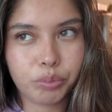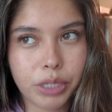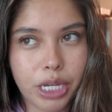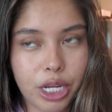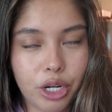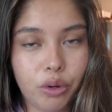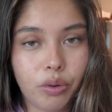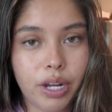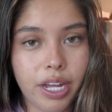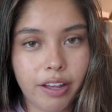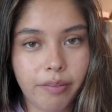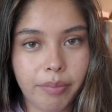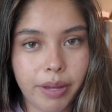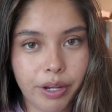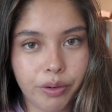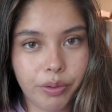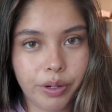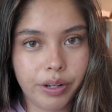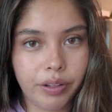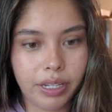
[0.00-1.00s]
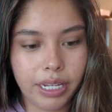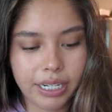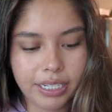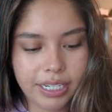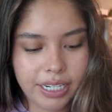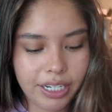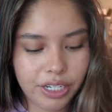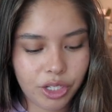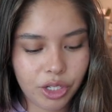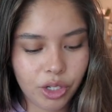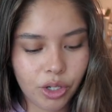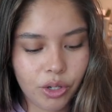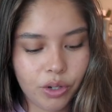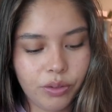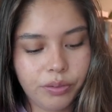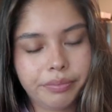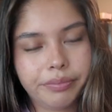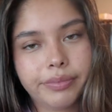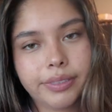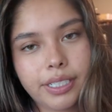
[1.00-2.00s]
I don't have my real ID, so
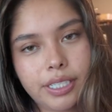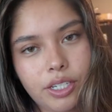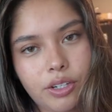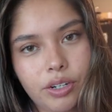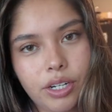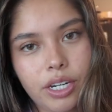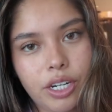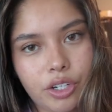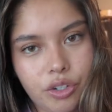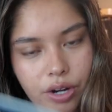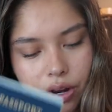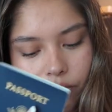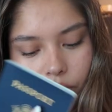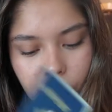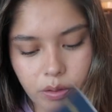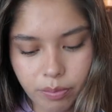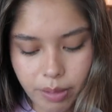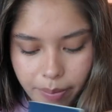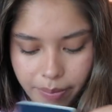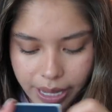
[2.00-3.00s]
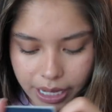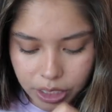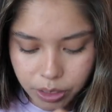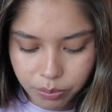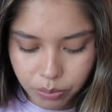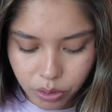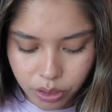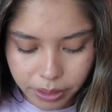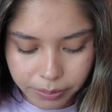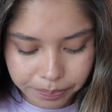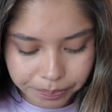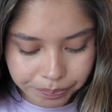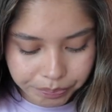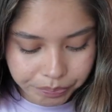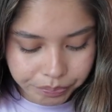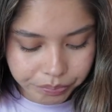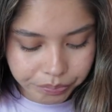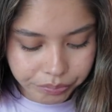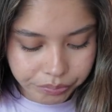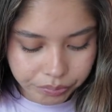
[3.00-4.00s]
still need to travel with my passport.
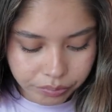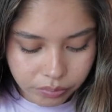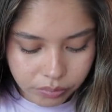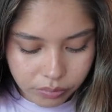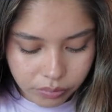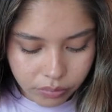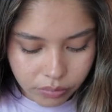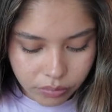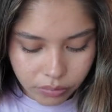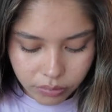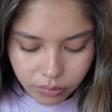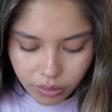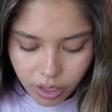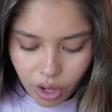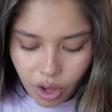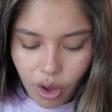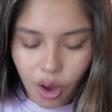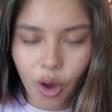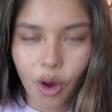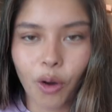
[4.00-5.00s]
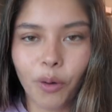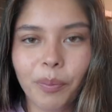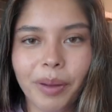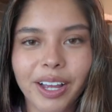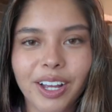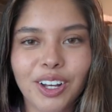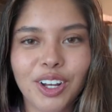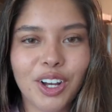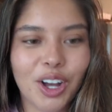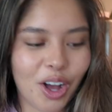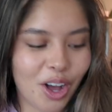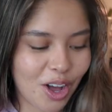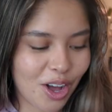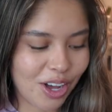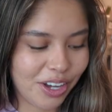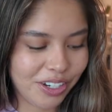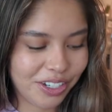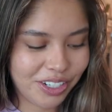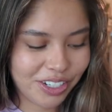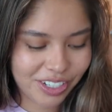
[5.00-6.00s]
Oh my
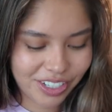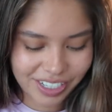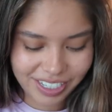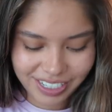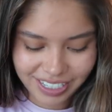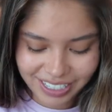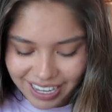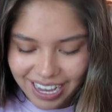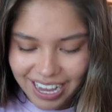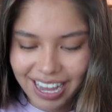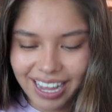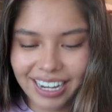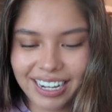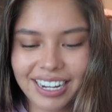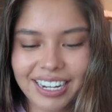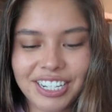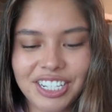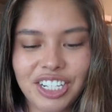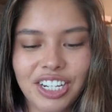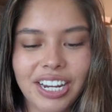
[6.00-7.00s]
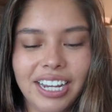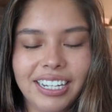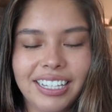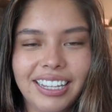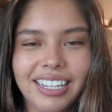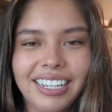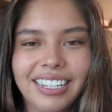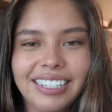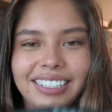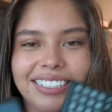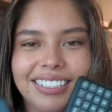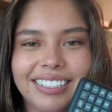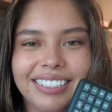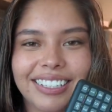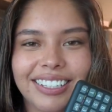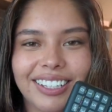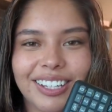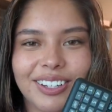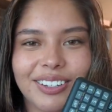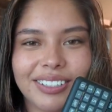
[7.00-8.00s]
gosh, I hadn't checked
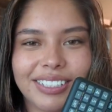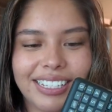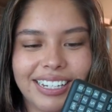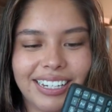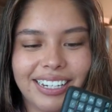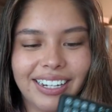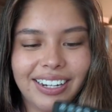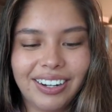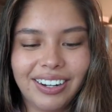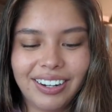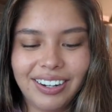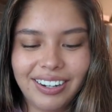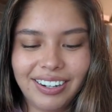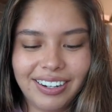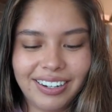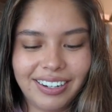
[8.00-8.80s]
this. Look what's in here.